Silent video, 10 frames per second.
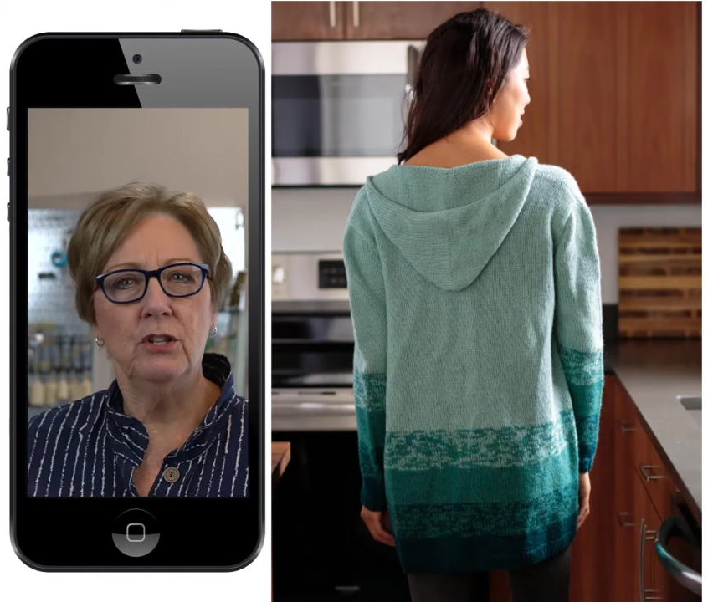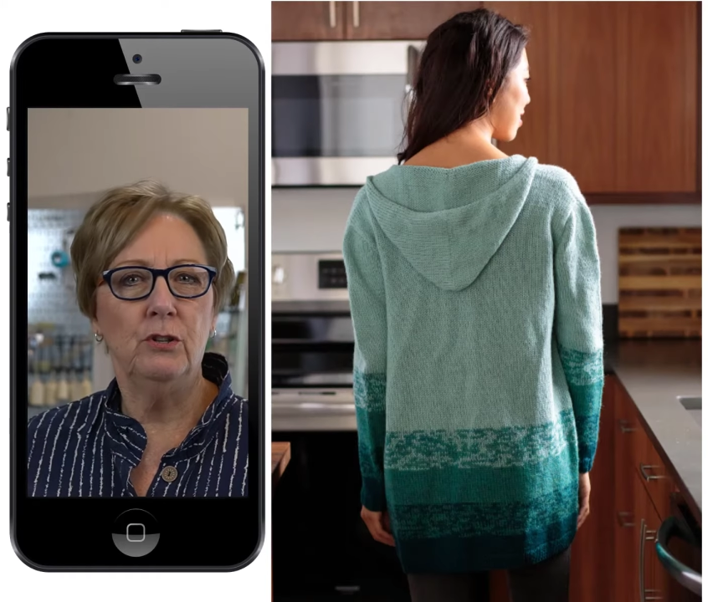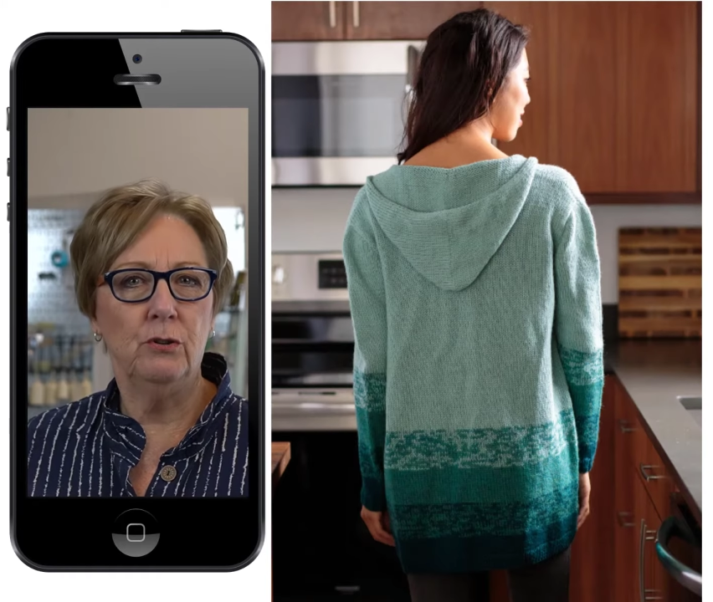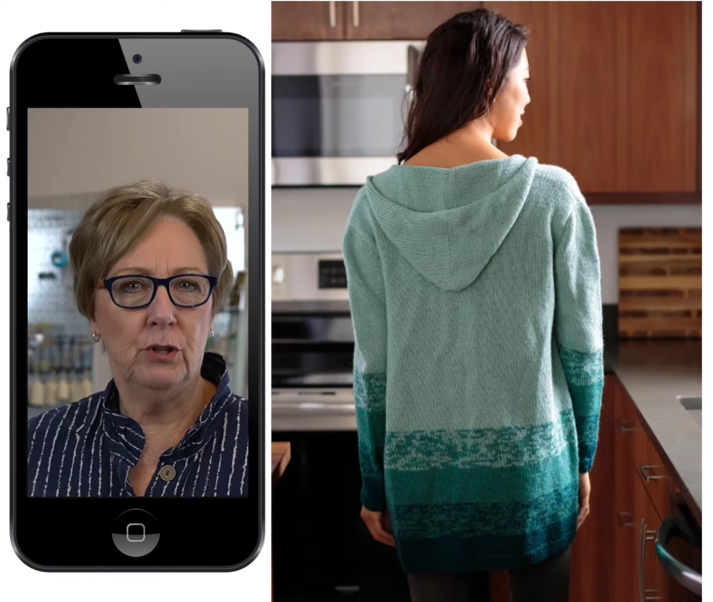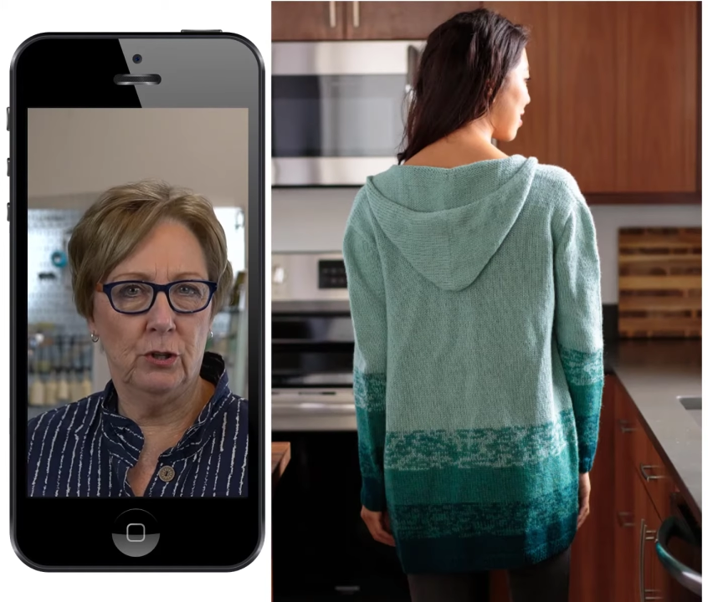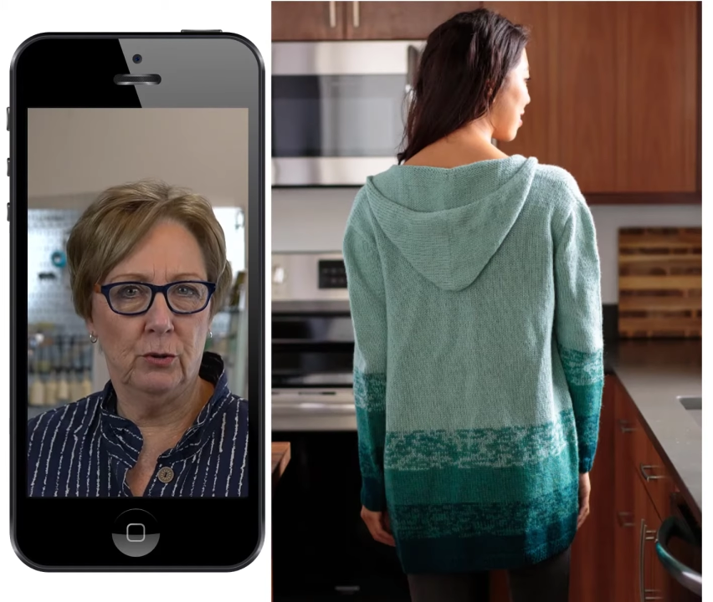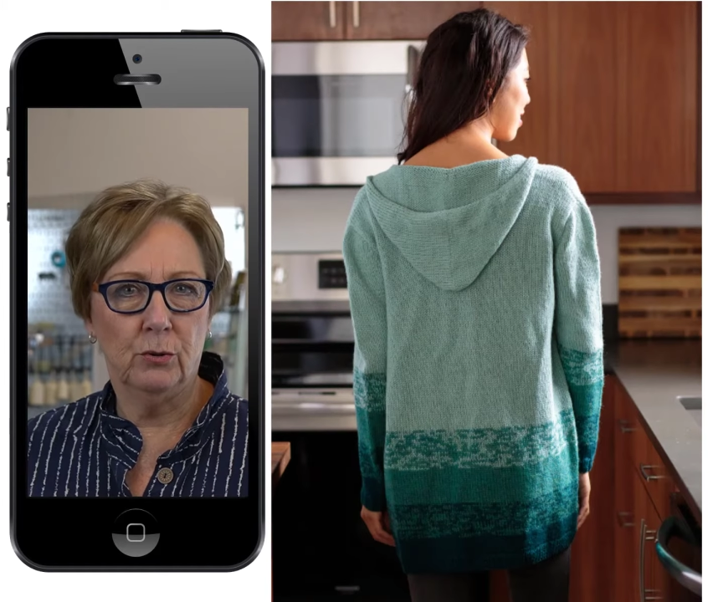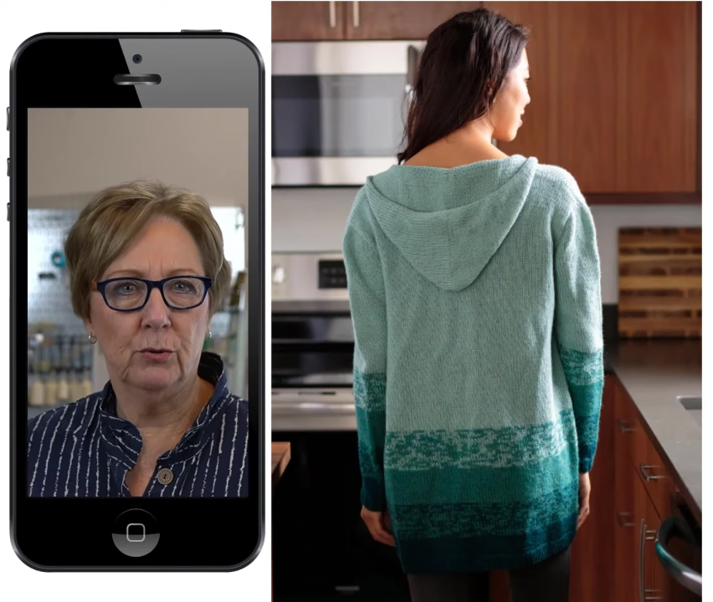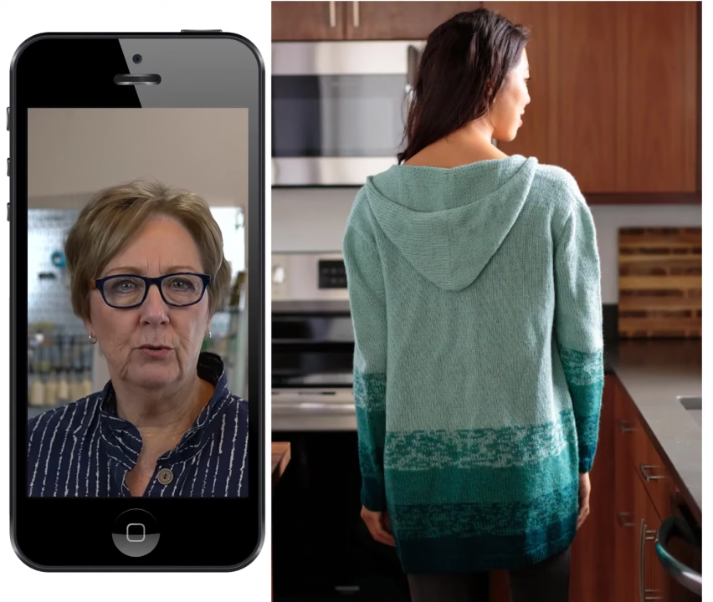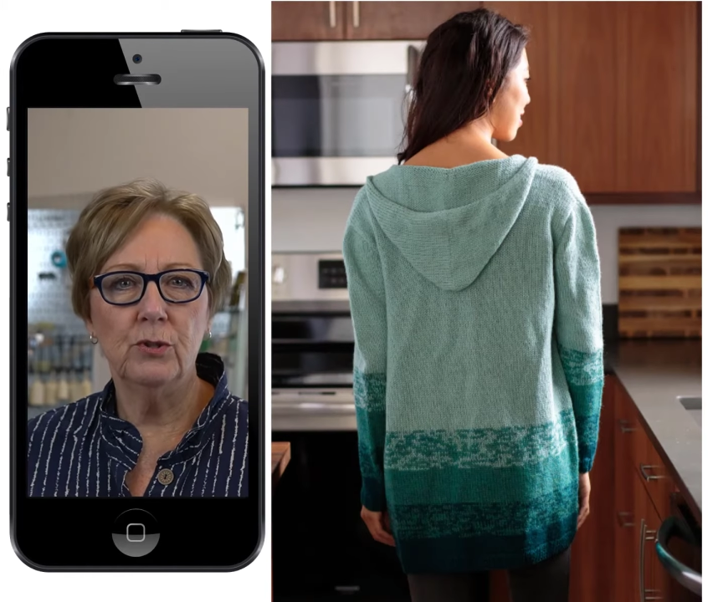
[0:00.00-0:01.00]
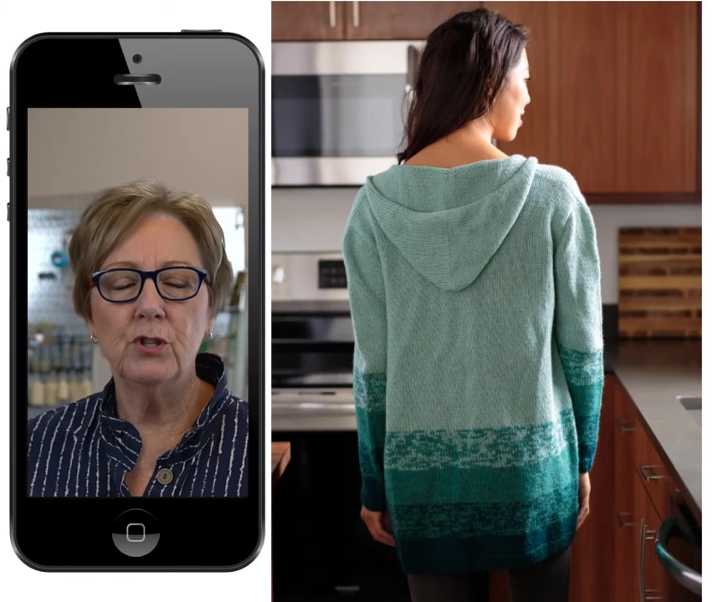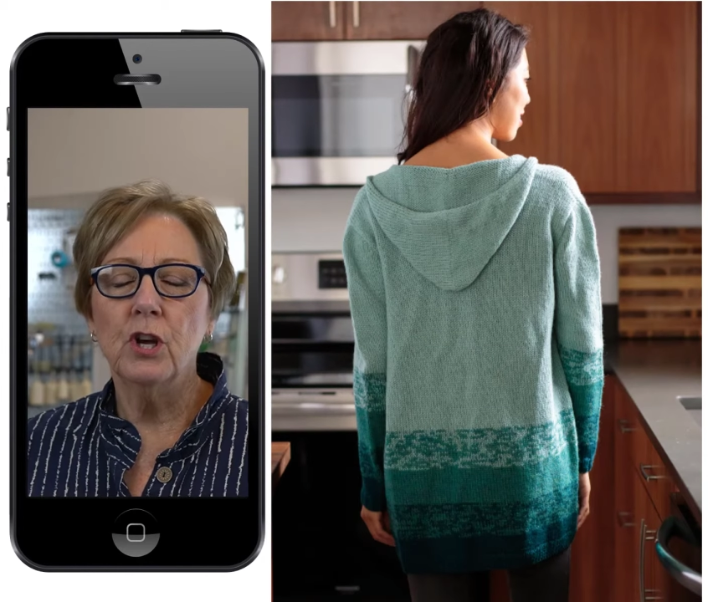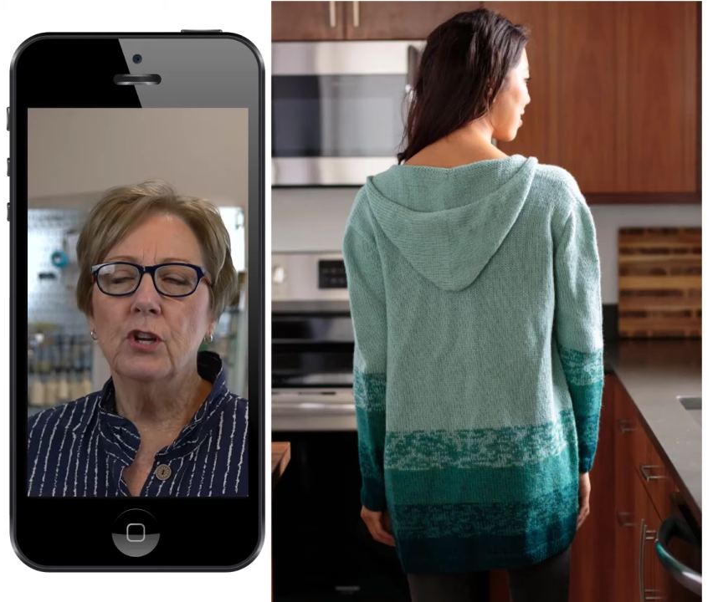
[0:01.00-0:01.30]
you use,